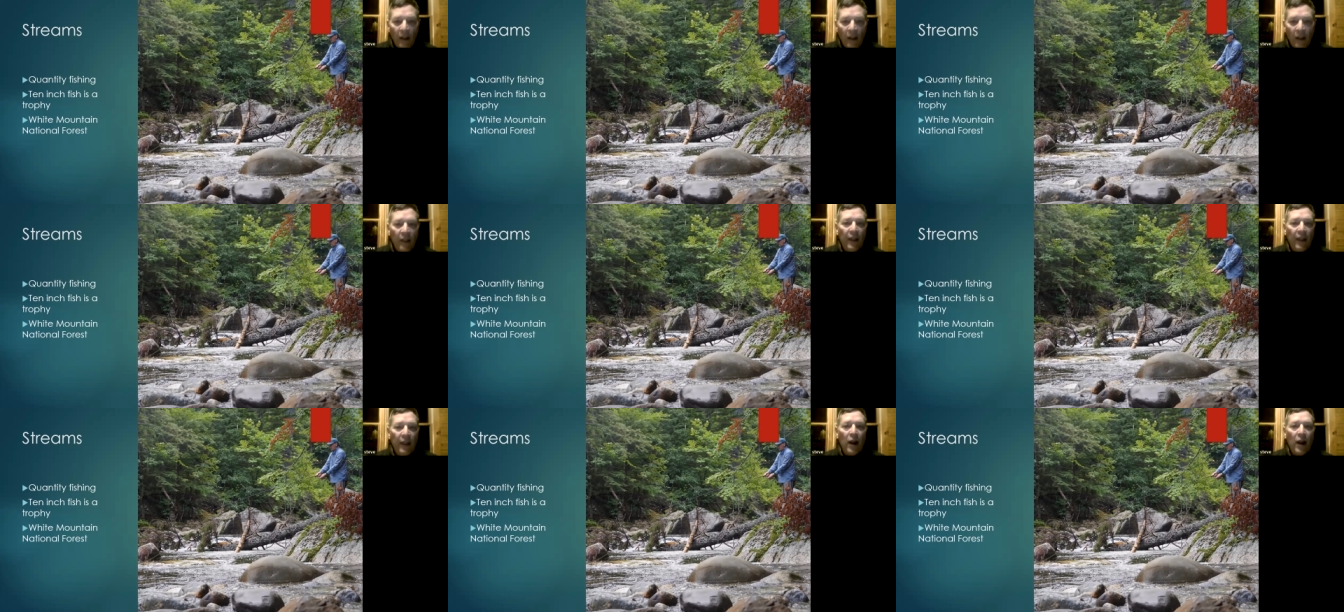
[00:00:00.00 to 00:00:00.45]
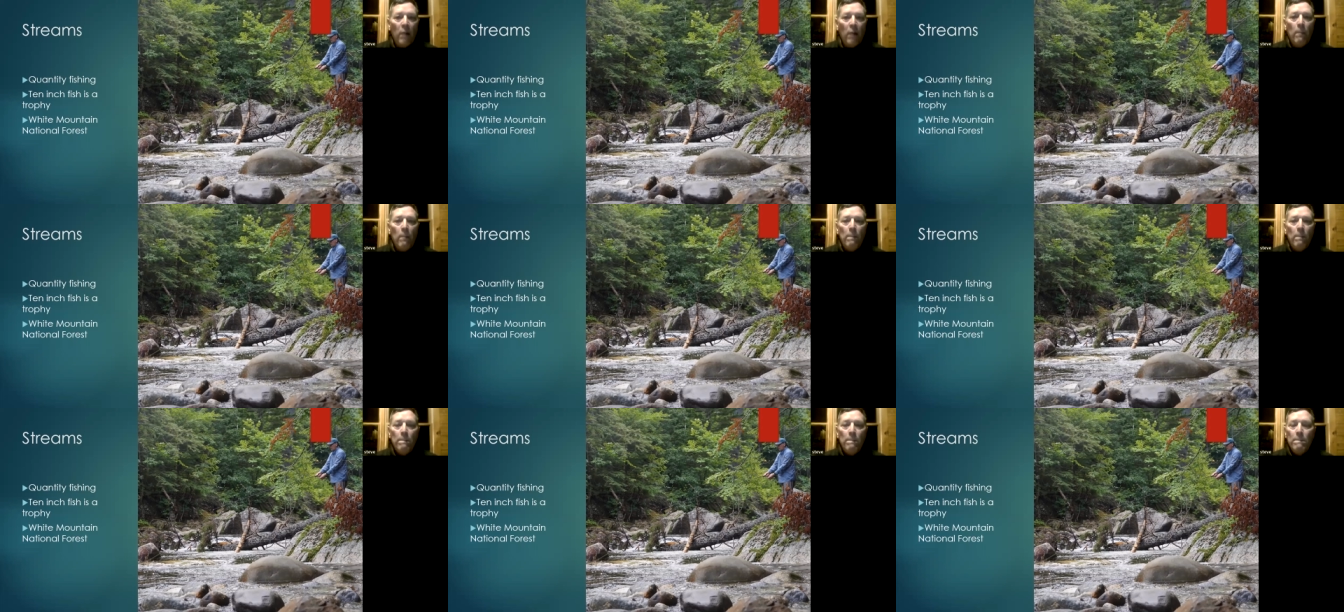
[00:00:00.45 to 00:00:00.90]
They're
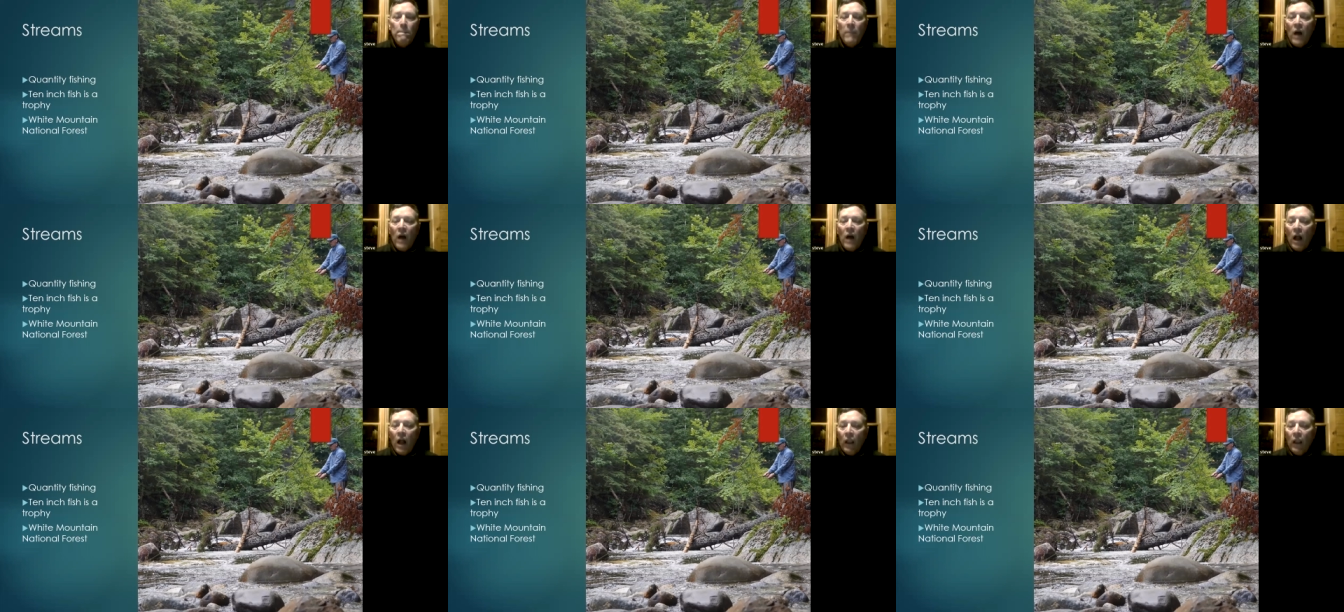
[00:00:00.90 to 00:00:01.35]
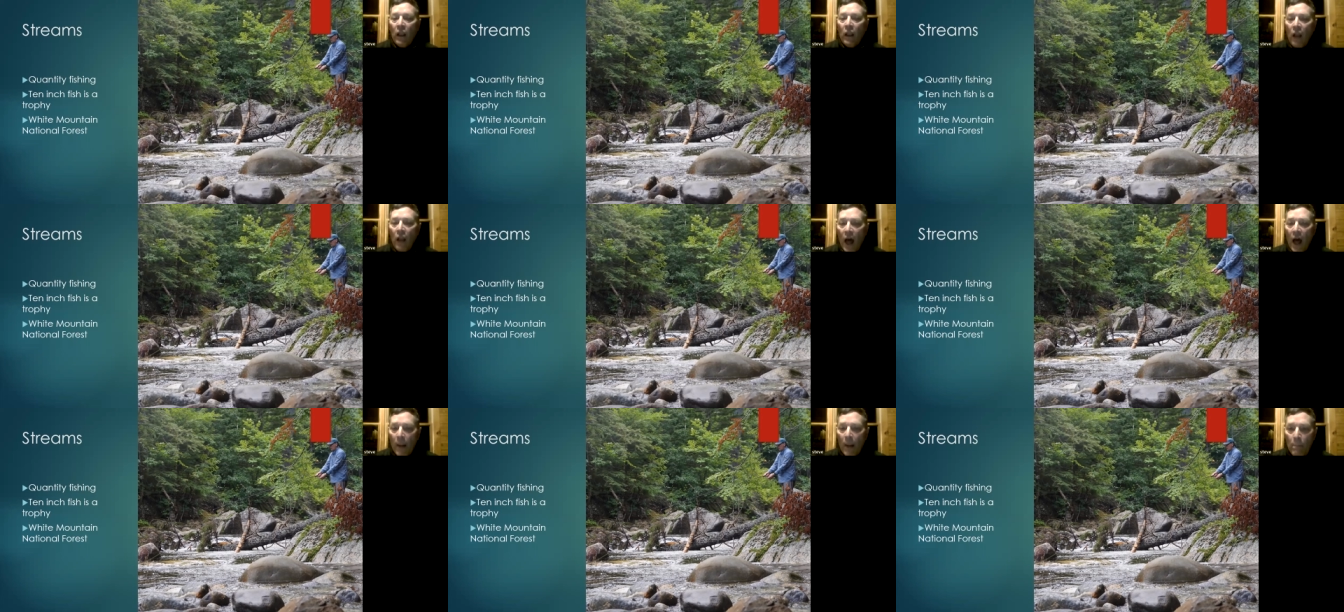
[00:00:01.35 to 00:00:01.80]
a
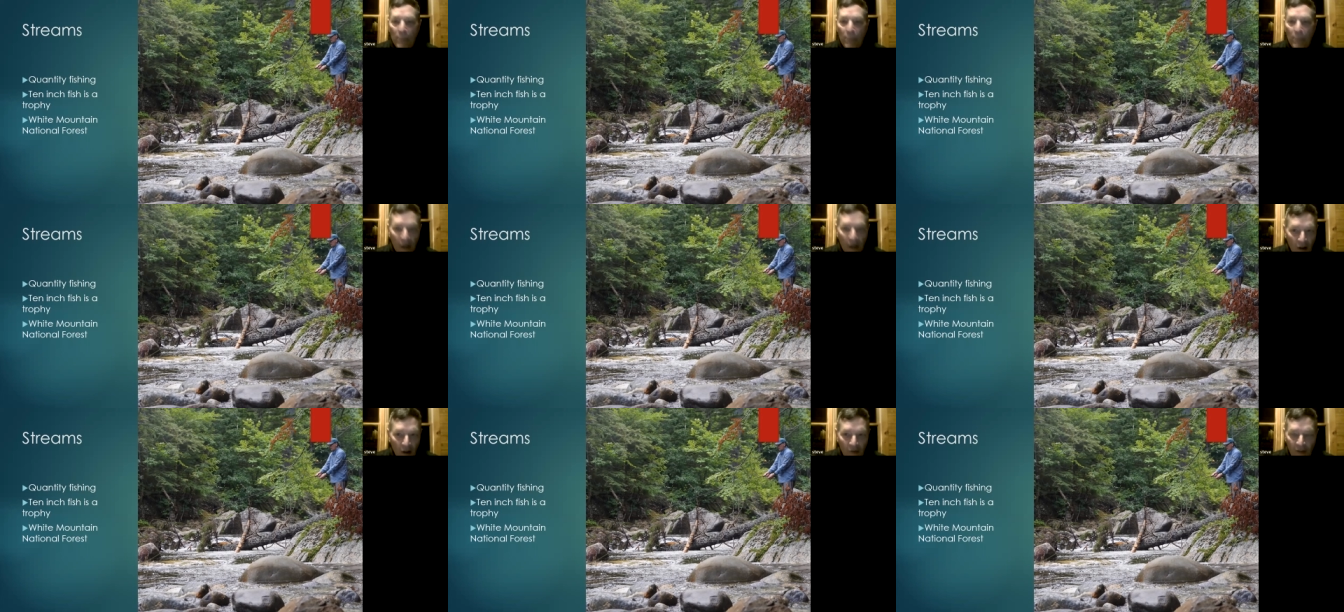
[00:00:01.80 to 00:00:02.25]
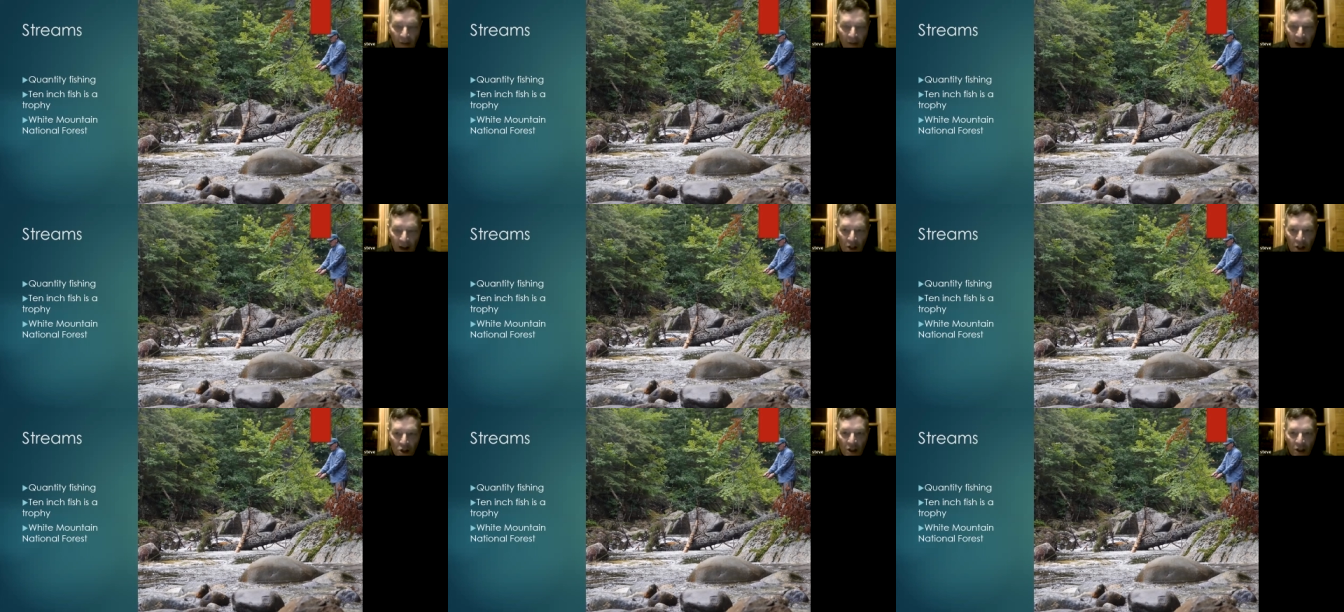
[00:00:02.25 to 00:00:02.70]
lot of bigger
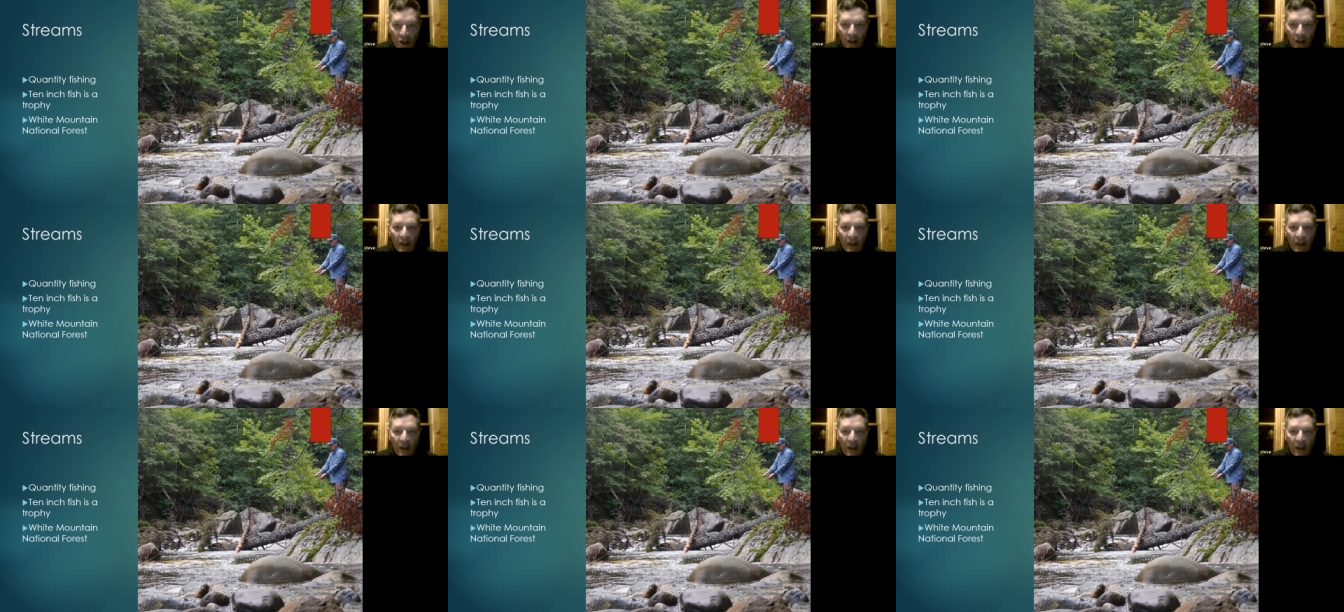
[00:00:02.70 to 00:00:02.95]
fish.